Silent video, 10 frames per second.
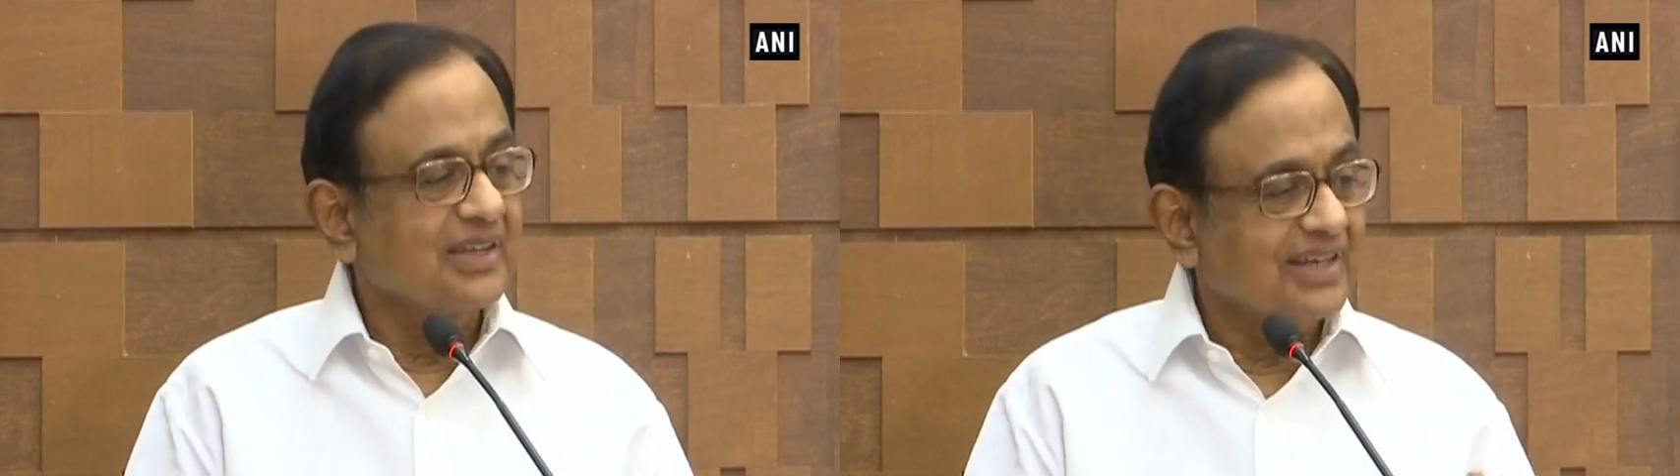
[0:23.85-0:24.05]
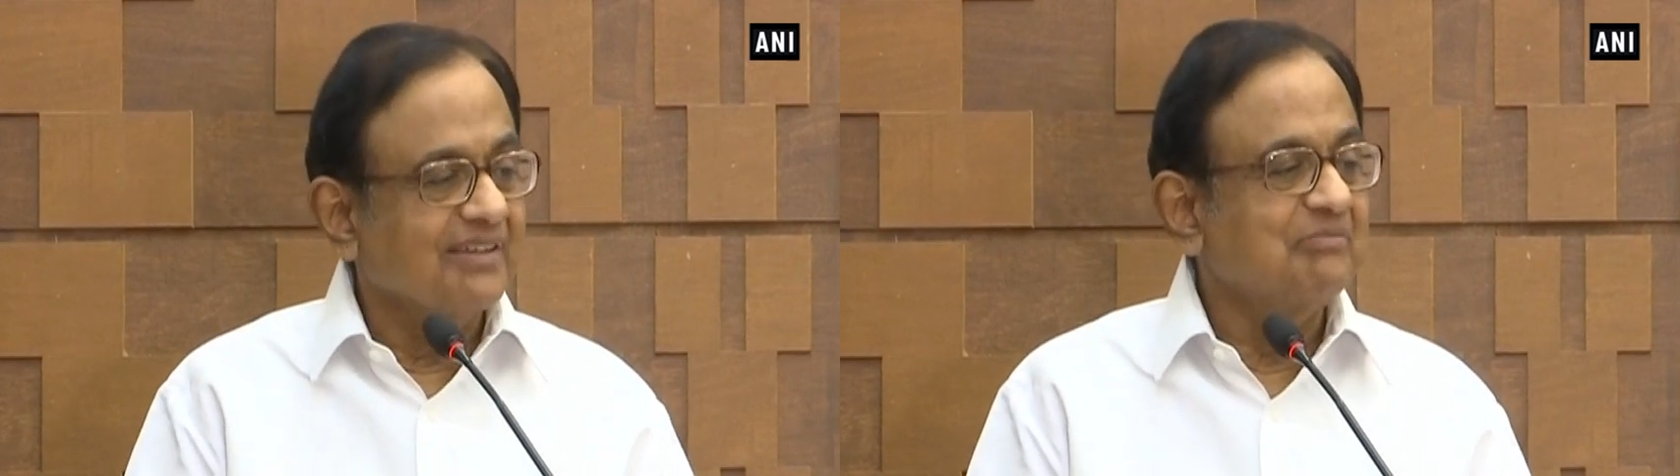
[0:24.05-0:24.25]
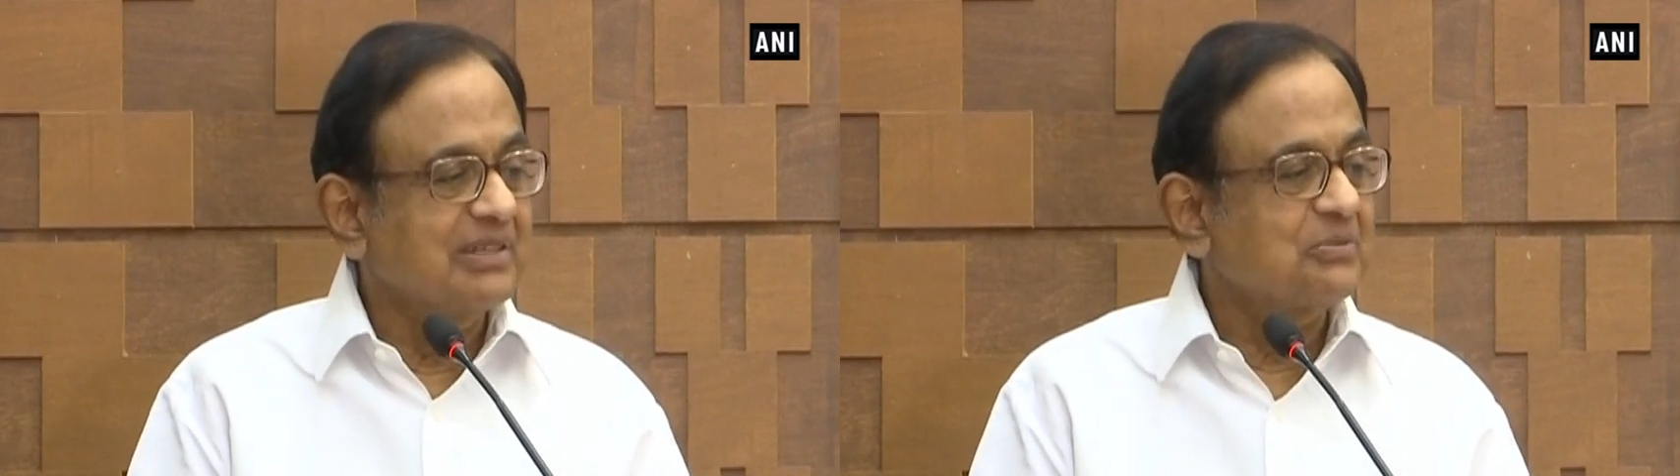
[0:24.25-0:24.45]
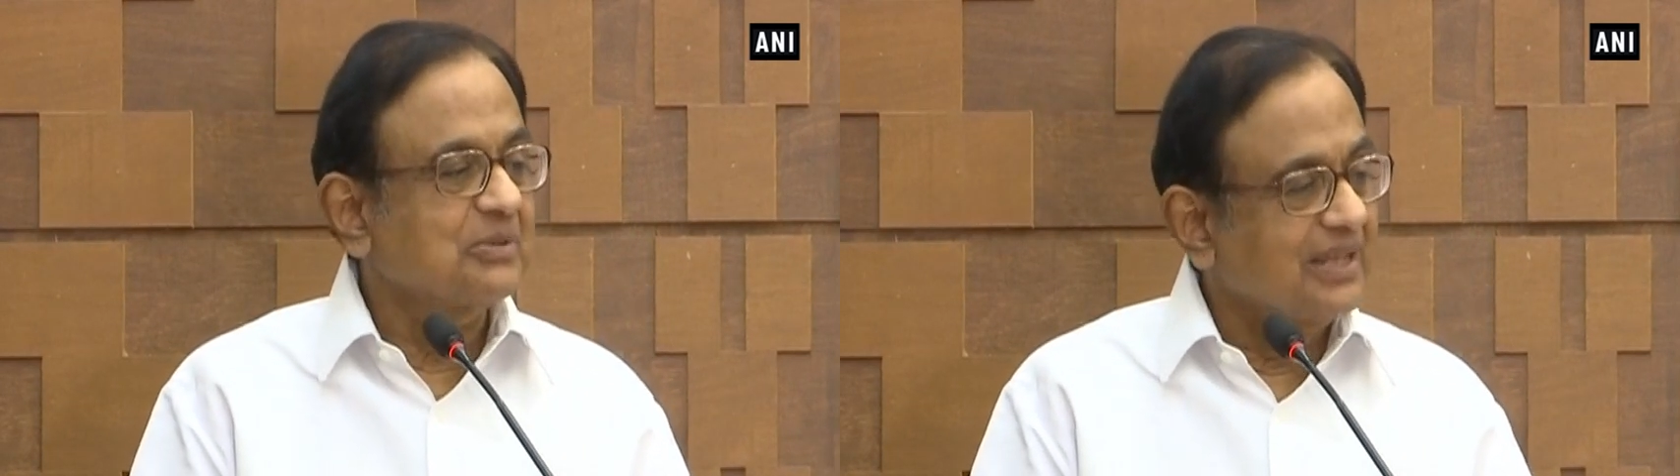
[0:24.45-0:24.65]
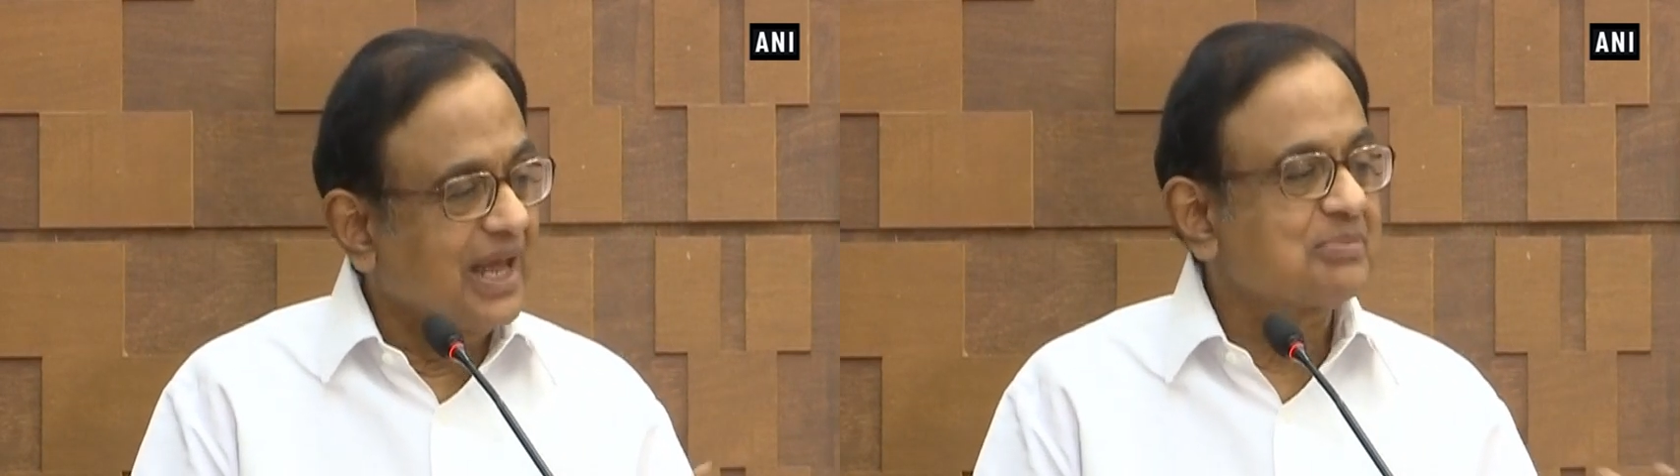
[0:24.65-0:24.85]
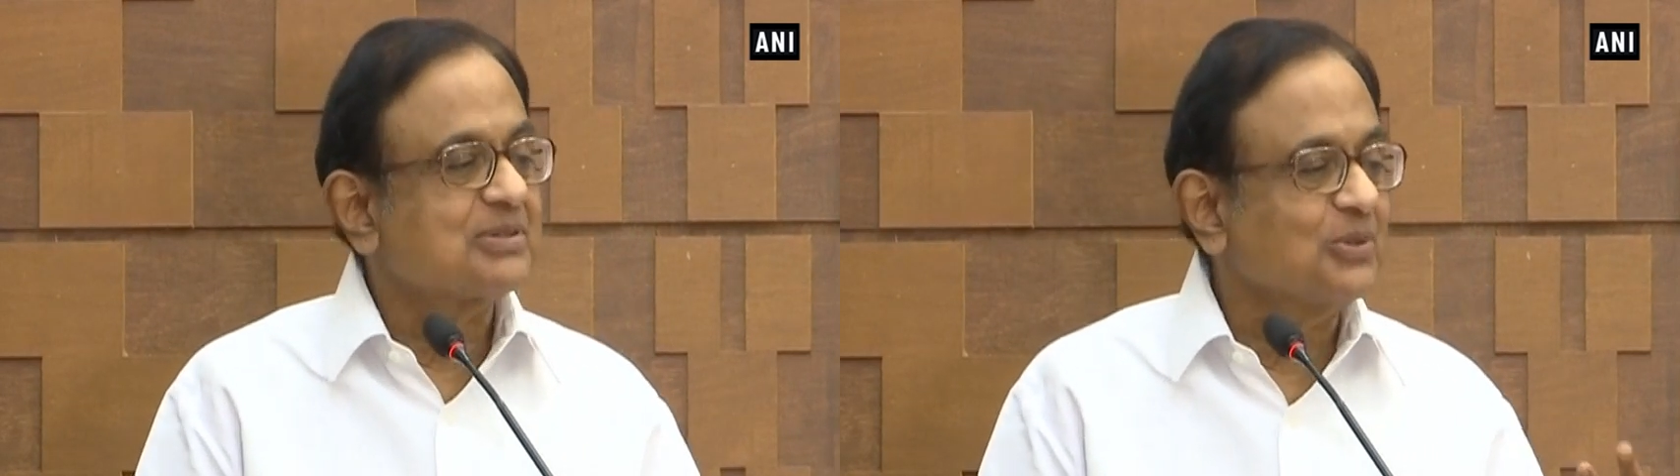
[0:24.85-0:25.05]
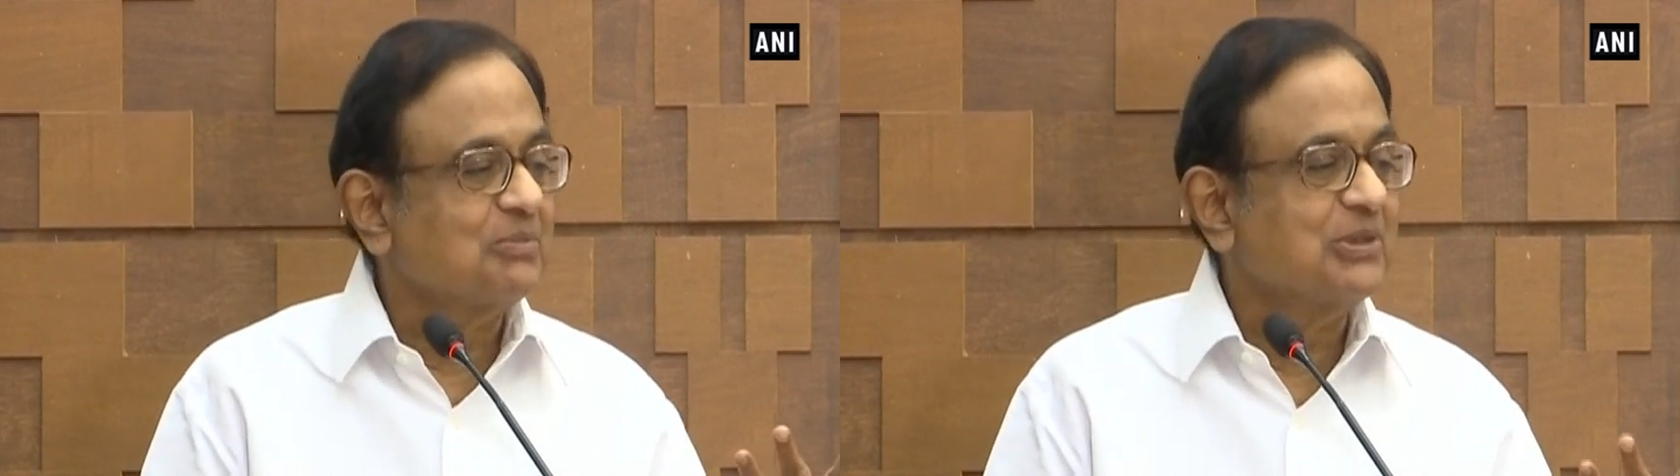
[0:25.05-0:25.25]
a government with an absolute